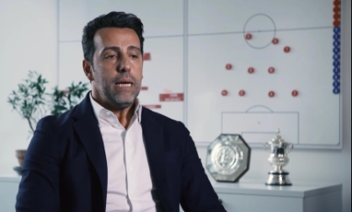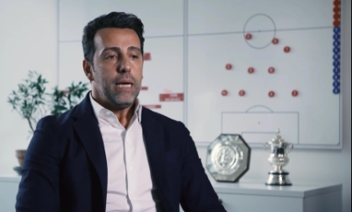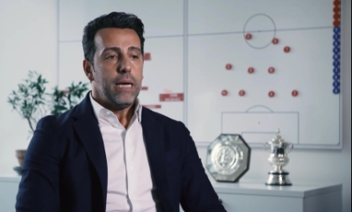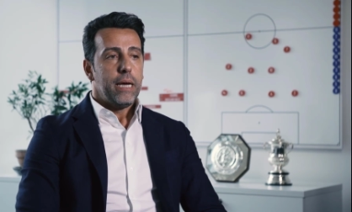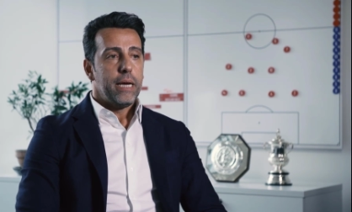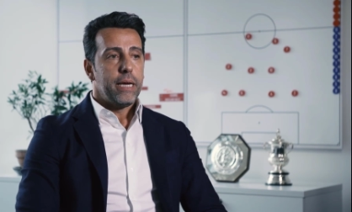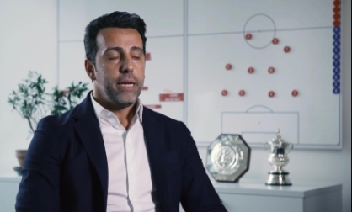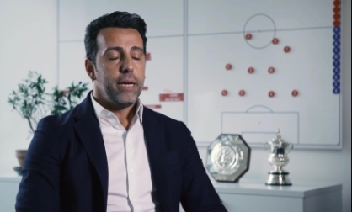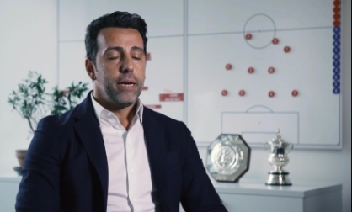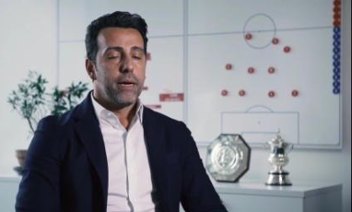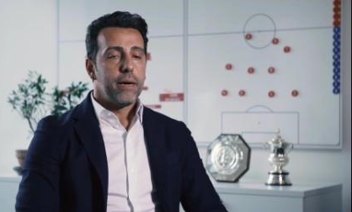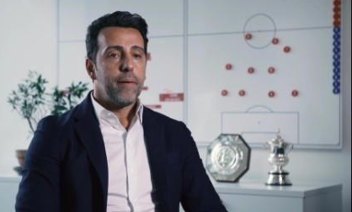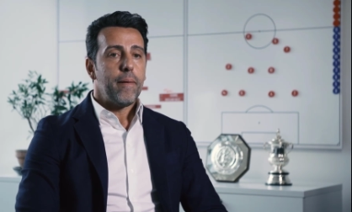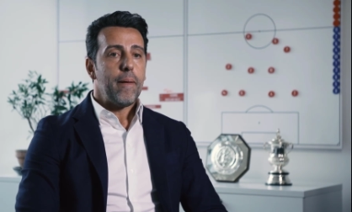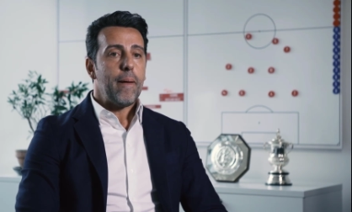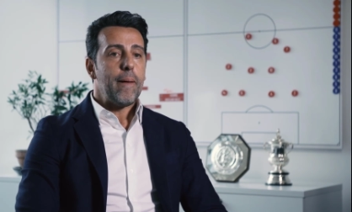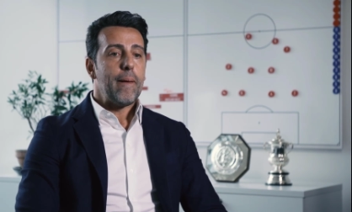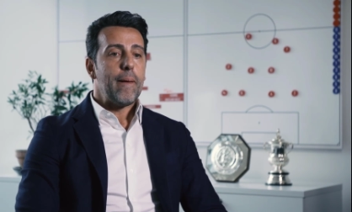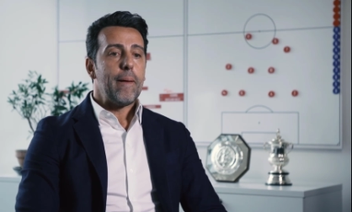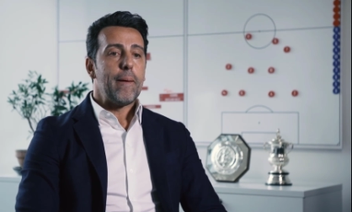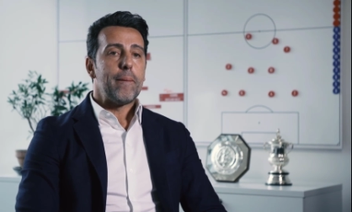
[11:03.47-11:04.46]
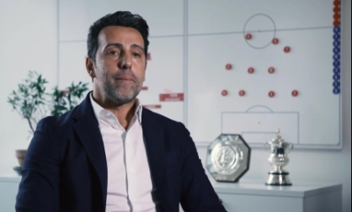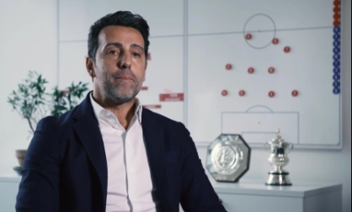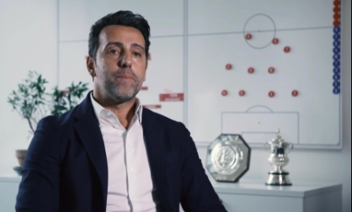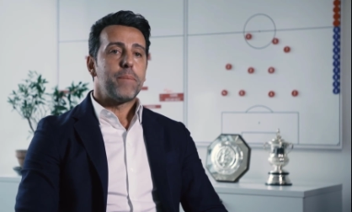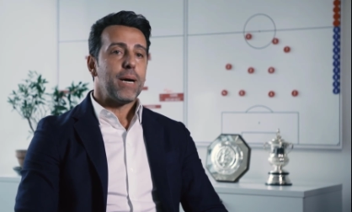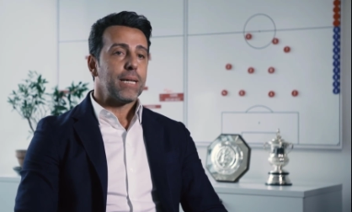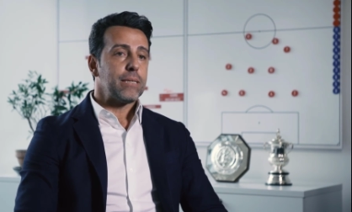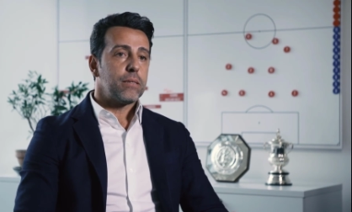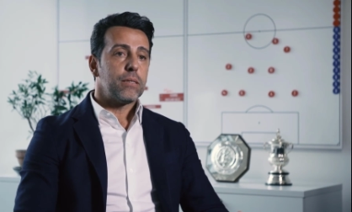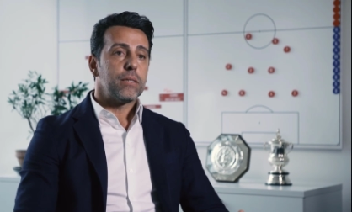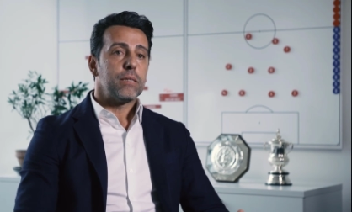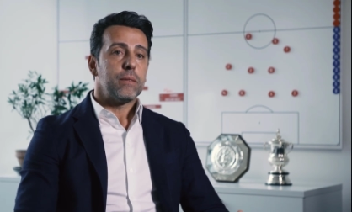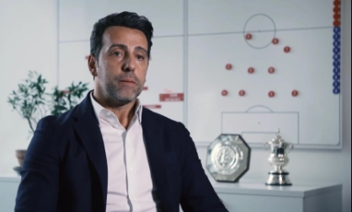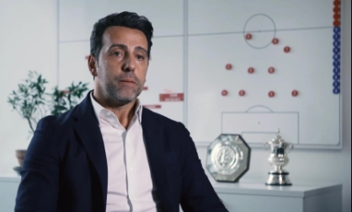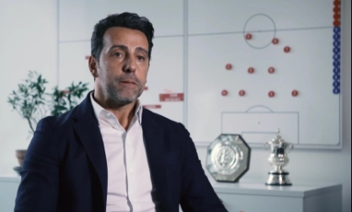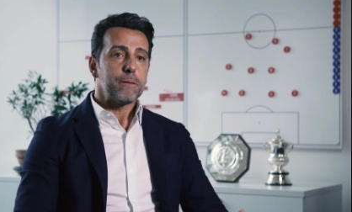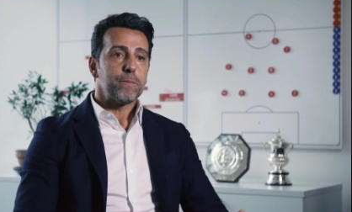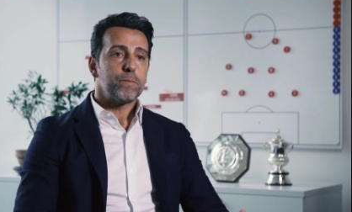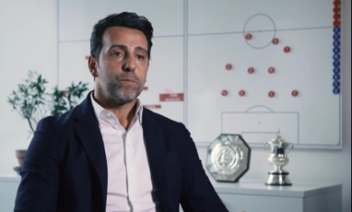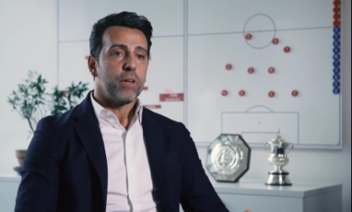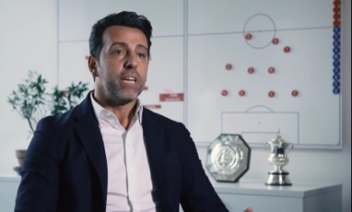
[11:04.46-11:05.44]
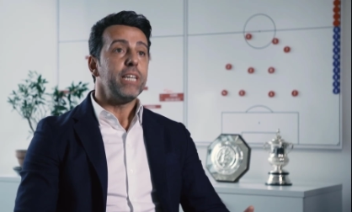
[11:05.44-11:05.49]
here, um, but
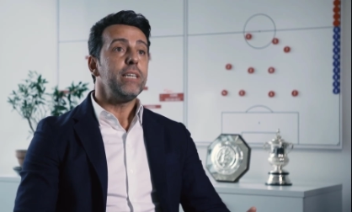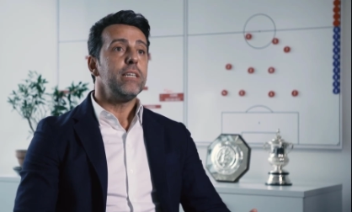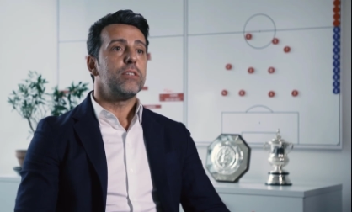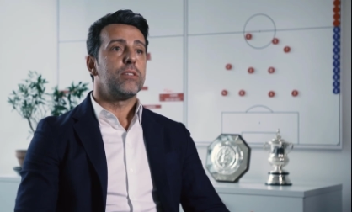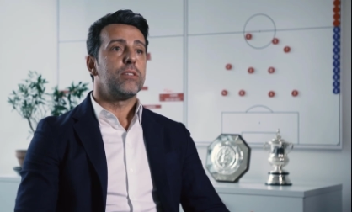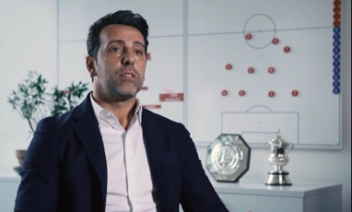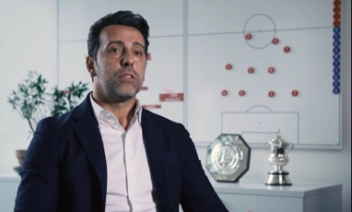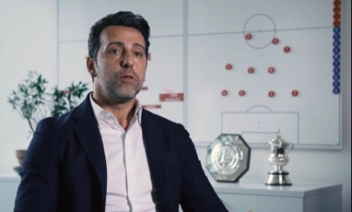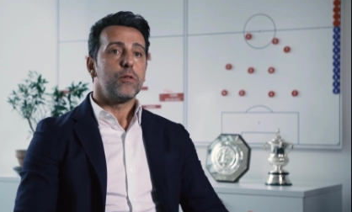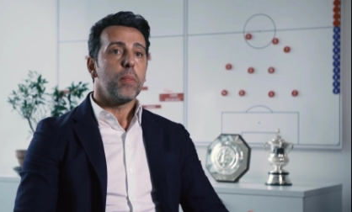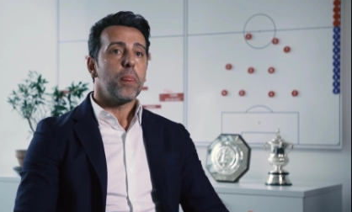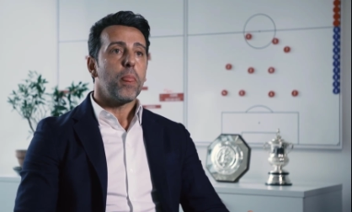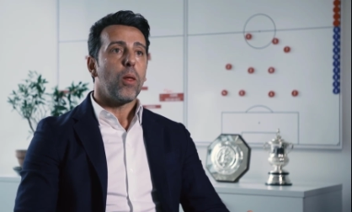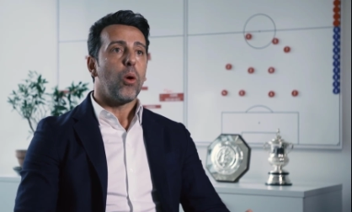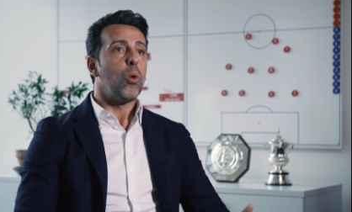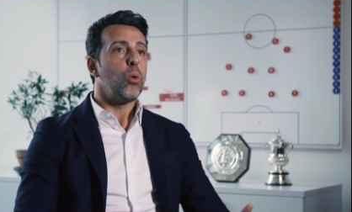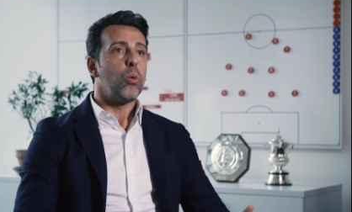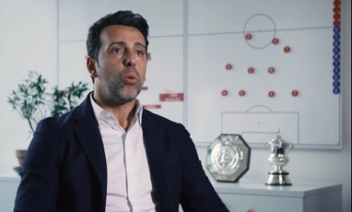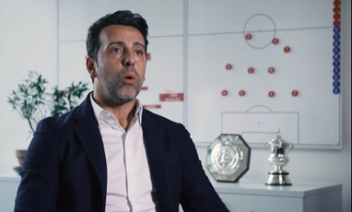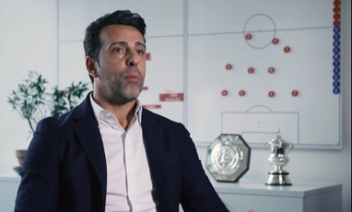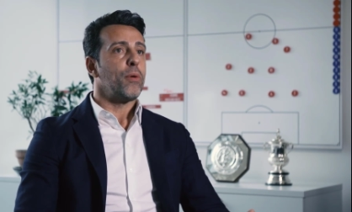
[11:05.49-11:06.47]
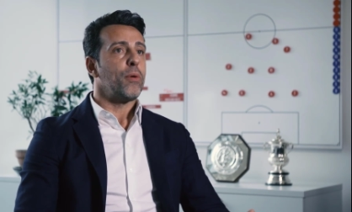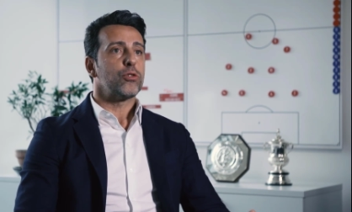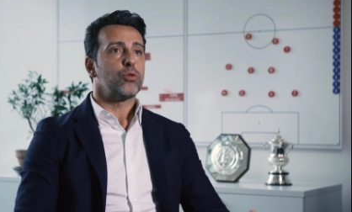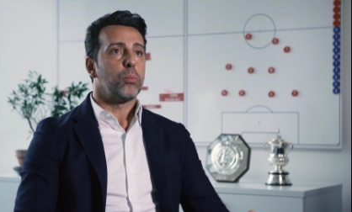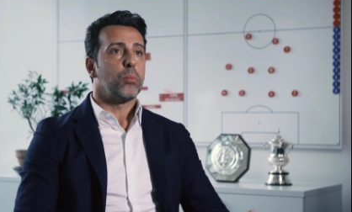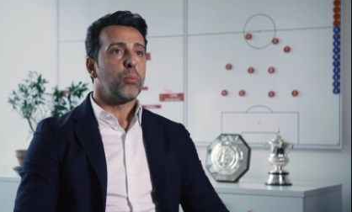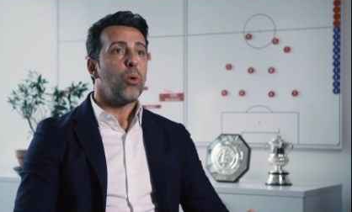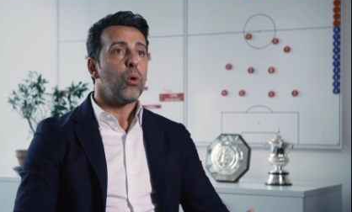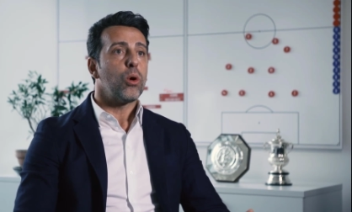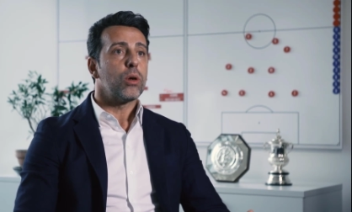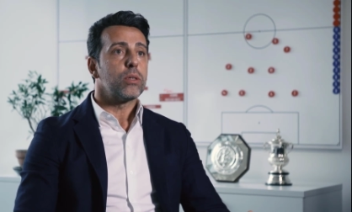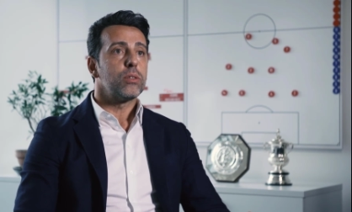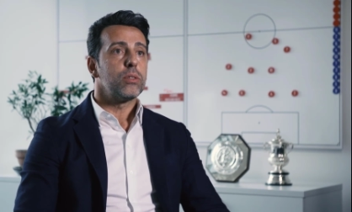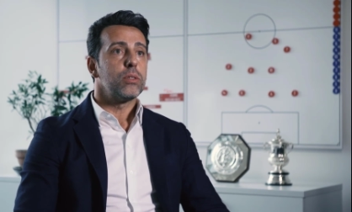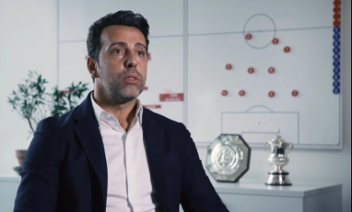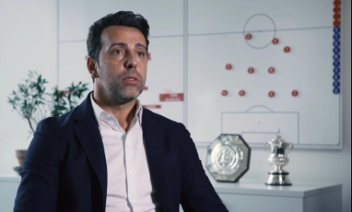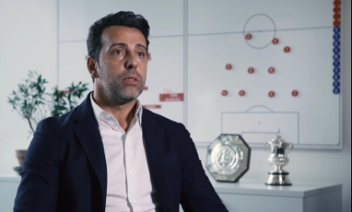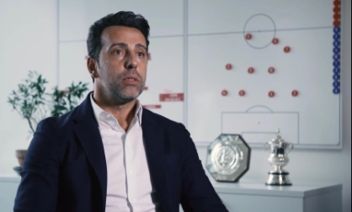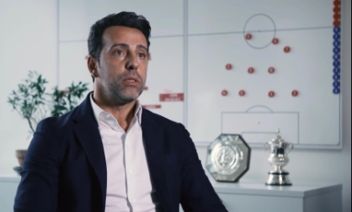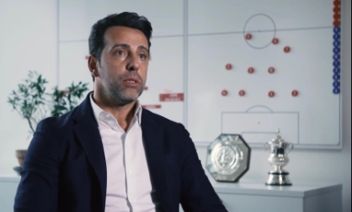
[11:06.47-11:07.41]
he needs all our support,